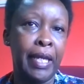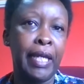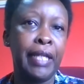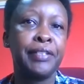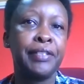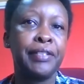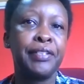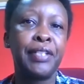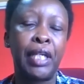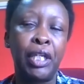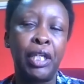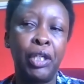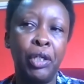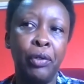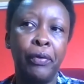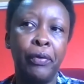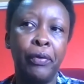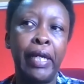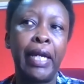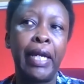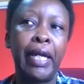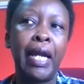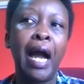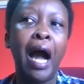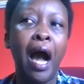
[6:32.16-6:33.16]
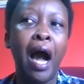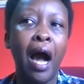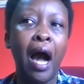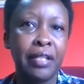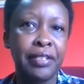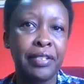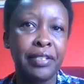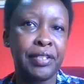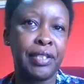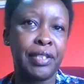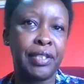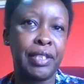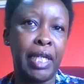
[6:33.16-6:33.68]
in securing
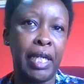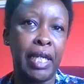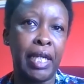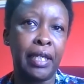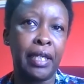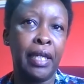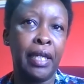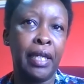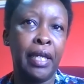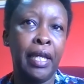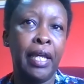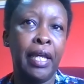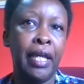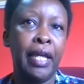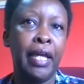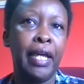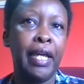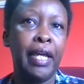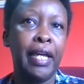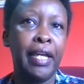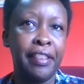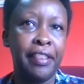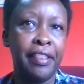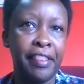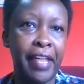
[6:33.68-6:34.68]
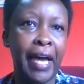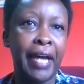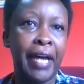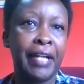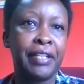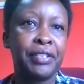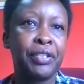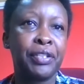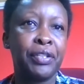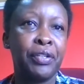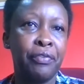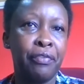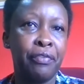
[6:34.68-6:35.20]
our stake in
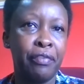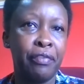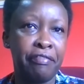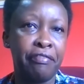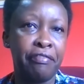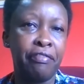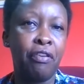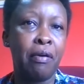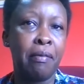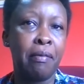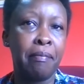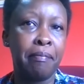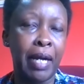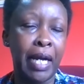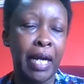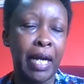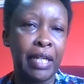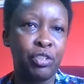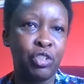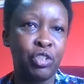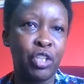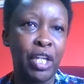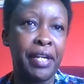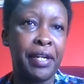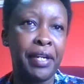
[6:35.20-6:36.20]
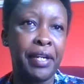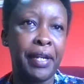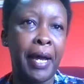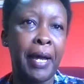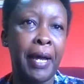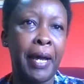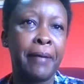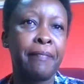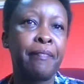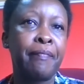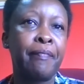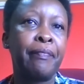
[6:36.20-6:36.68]
that reform agenda.